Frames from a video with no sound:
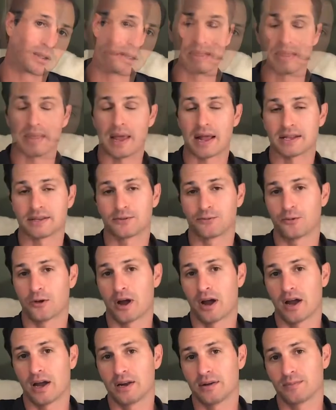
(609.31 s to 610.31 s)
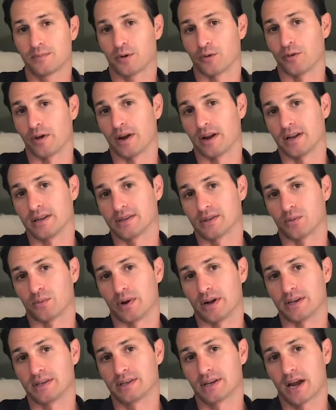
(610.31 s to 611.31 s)
and that's fine provided it's the
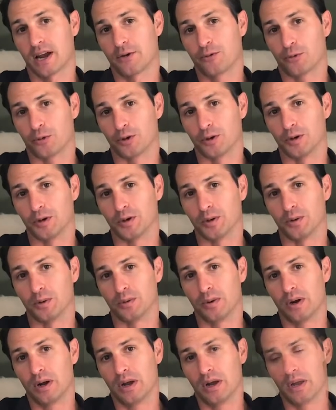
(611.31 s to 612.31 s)
right site for you.